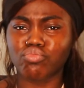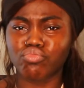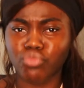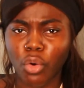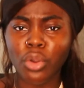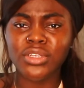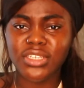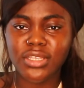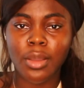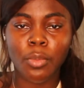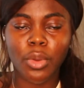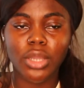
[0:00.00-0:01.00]
wronged
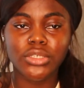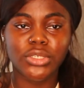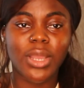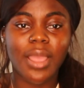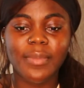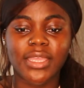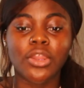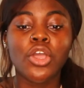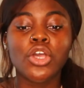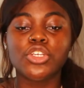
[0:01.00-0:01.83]
someone. Do you know what I mean?